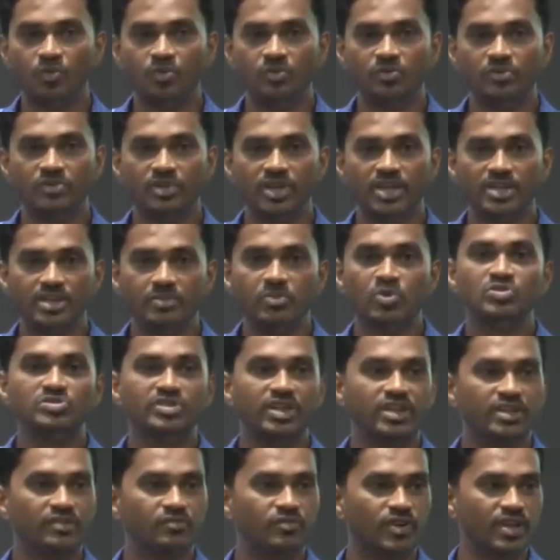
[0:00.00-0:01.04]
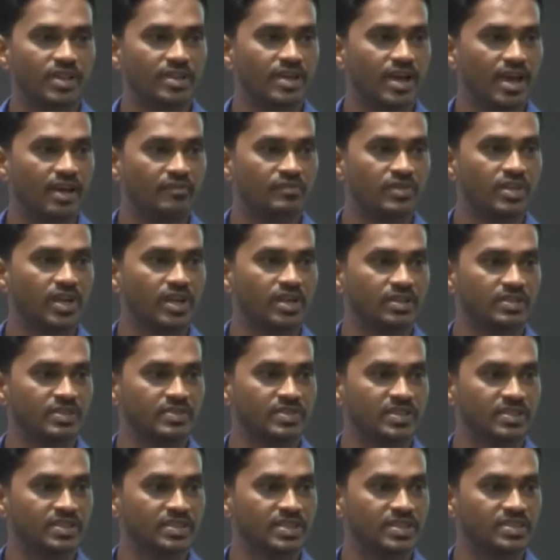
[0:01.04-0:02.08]
They are demonstrating what they have done
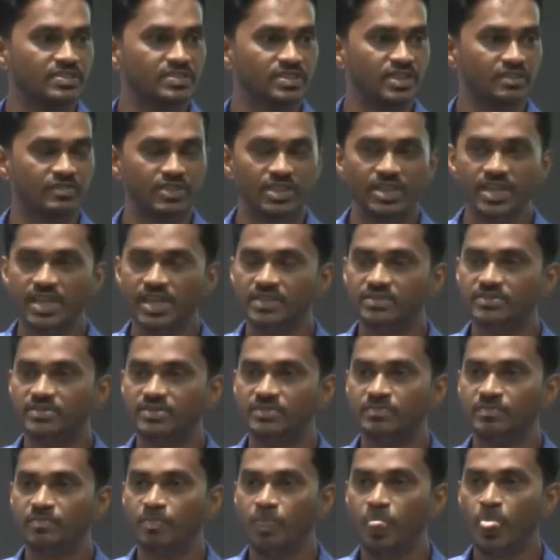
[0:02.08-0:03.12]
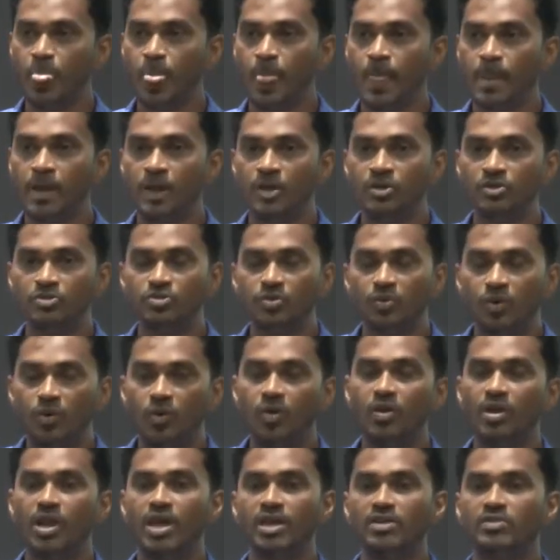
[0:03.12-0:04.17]
within these 7 days. So
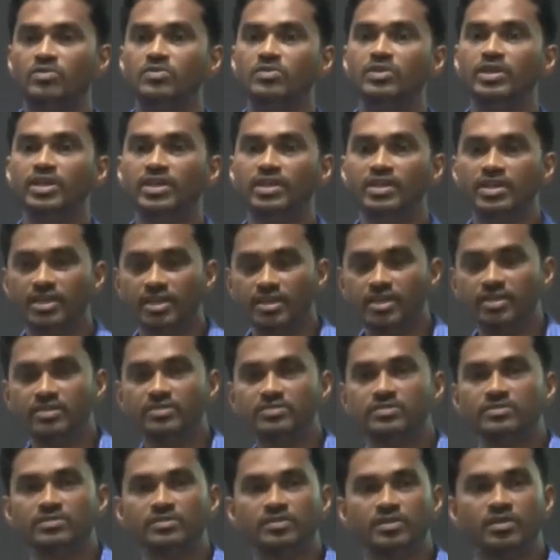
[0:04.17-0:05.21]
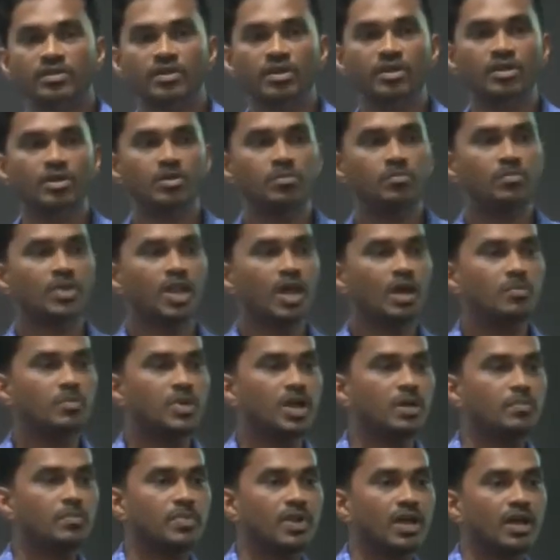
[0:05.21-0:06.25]
all I could hear is blah,
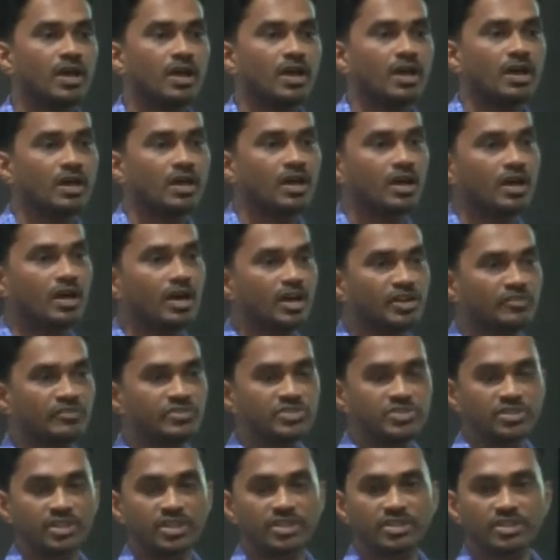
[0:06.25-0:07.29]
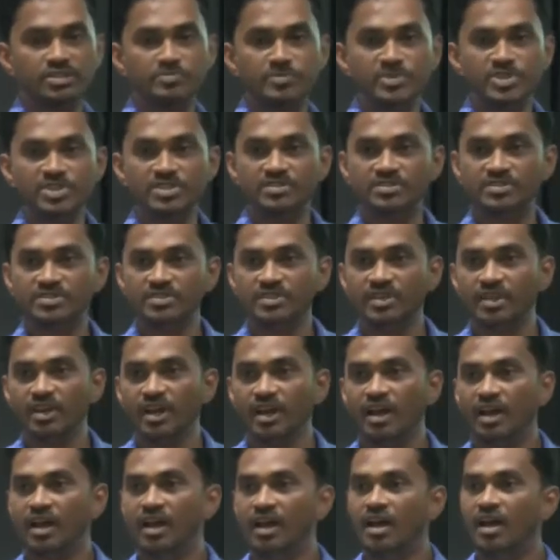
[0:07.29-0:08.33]
blah, blah, artificial intelligence,
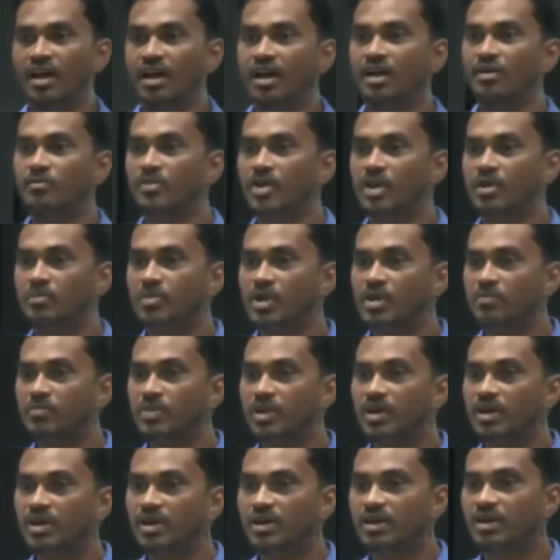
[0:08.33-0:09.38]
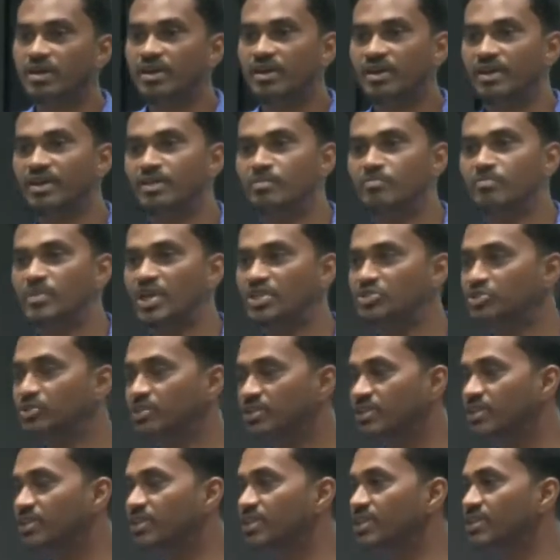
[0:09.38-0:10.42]
blah, blah, blah,
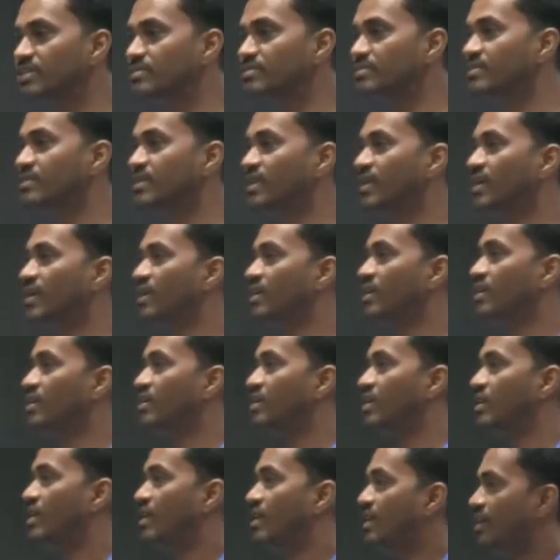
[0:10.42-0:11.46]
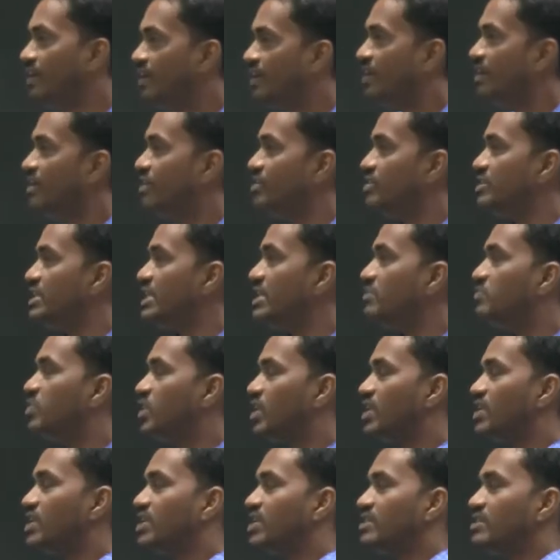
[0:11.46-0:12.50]
machine learning, deep
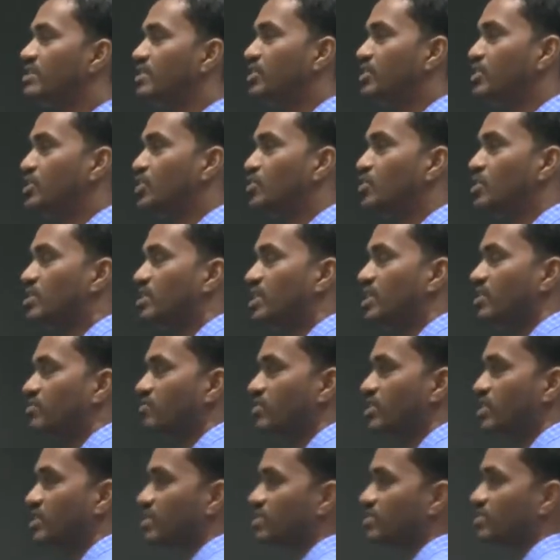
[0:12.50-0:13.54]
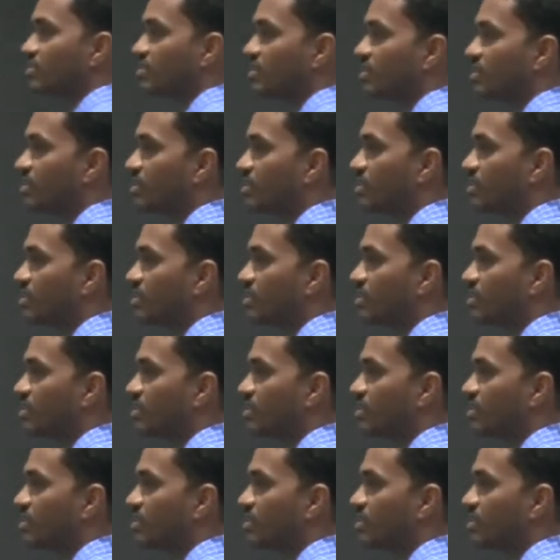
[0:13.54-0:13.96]
learning, neural networks,